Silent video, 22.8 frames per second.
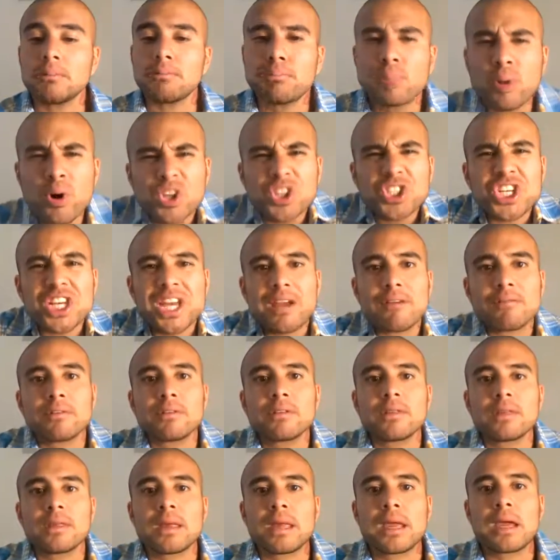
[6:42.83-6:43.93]
Pushing
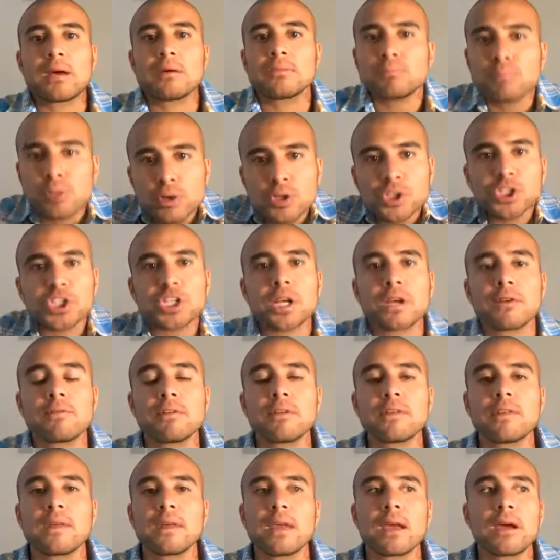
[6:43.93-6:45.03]
everything out, pushing
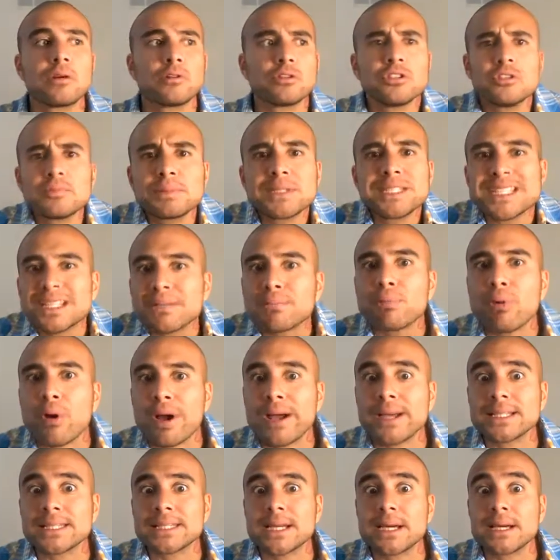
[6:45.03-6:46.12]
everything out. You'd be
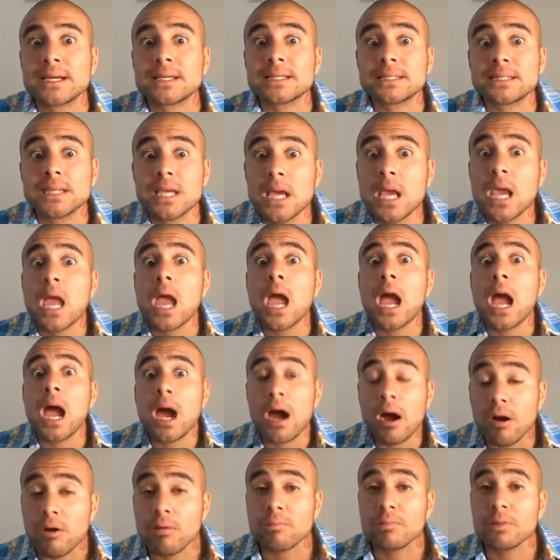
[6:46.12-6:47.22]
surprised, guys,
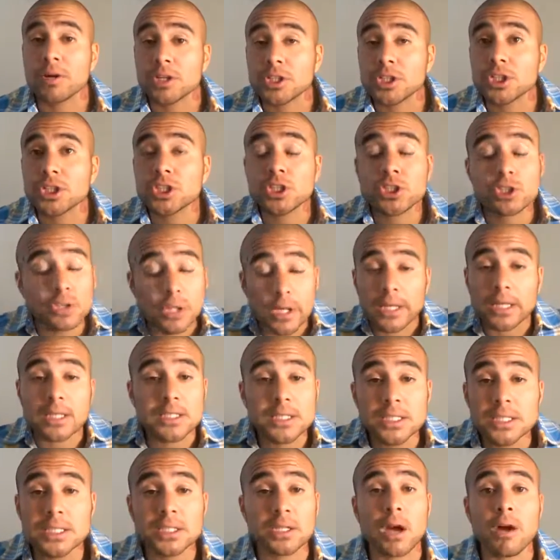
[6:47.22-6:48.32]
how much like
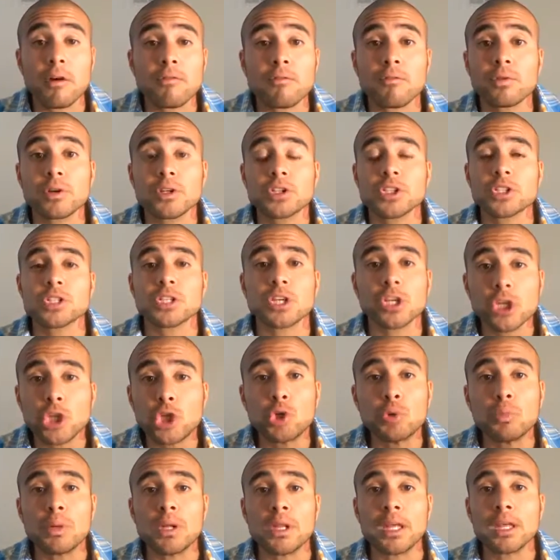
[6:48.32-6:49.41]
stuff we just
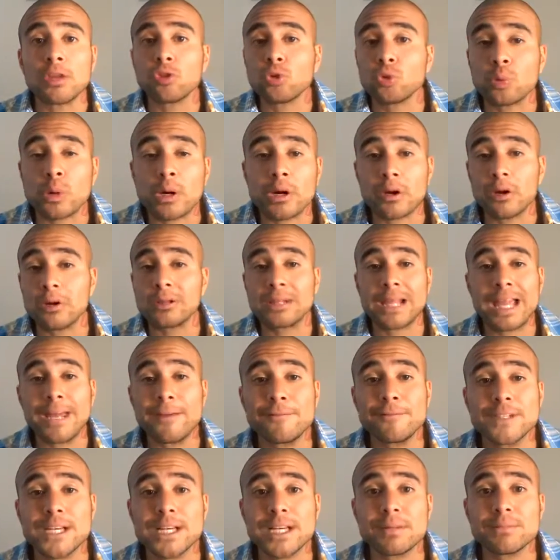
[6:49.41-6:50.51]
accumulate throughout our
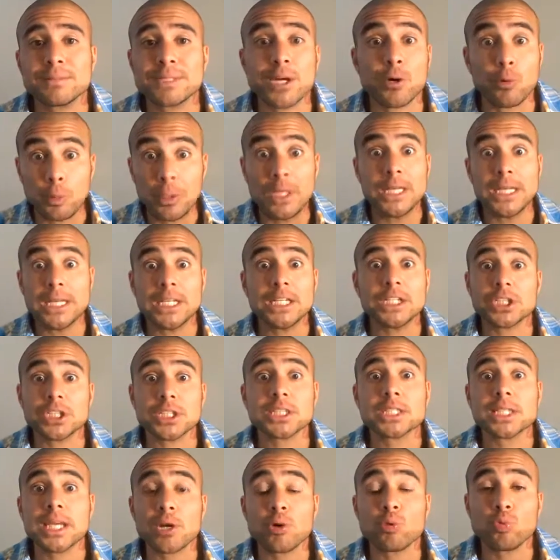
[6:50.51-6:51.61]
lifetimes that we need to
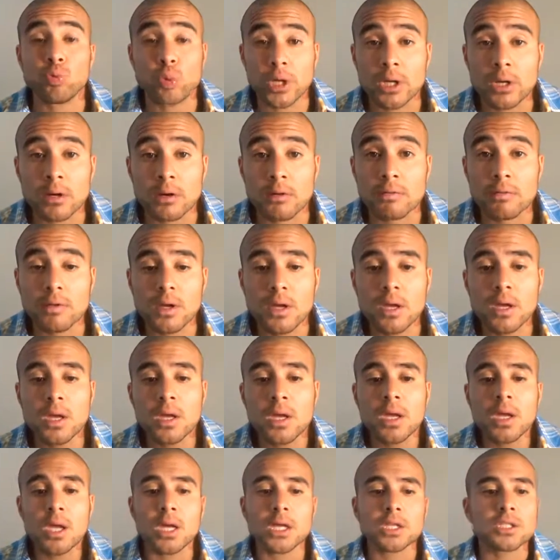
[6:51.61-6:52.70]
just get rid of.
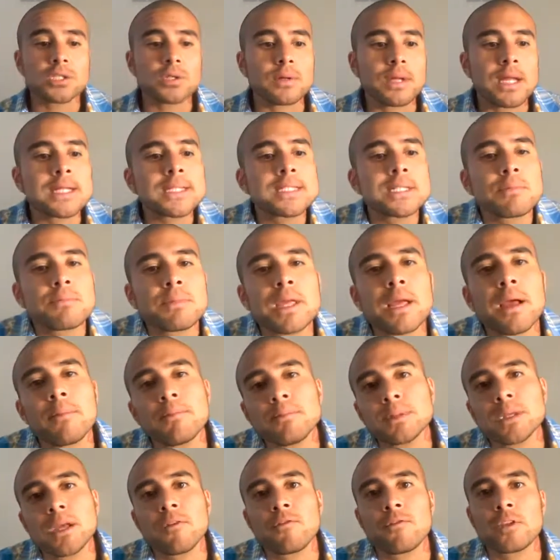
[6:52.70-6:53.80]
And so that's something
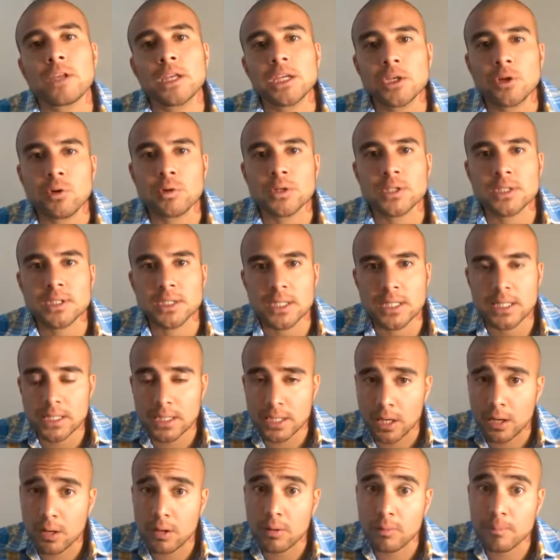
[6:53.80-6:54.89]
I'm definitely noticing
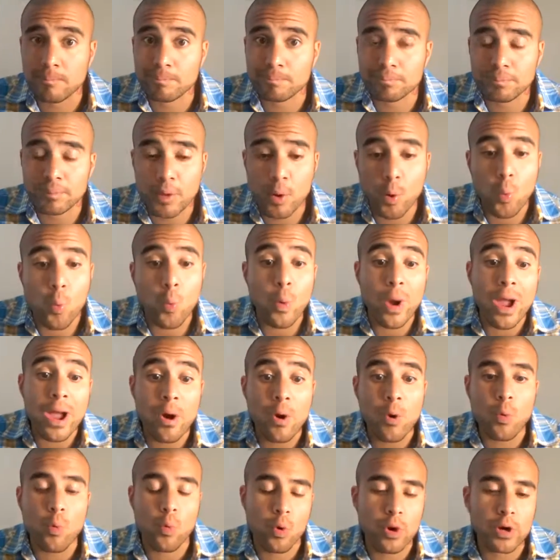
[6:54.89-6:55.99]

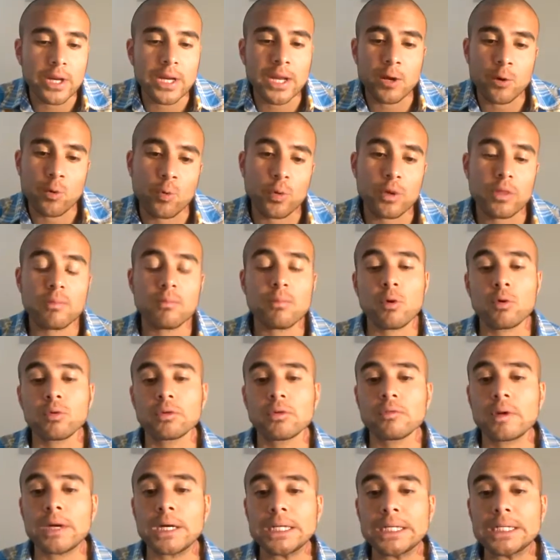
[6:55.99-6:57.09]
working with
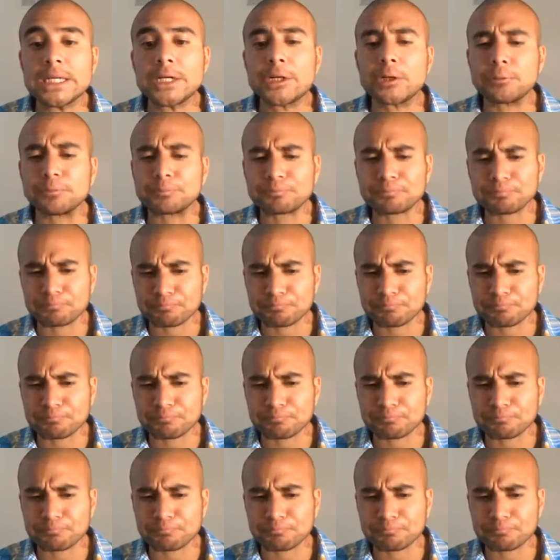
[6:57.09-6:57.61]
Moldavite now.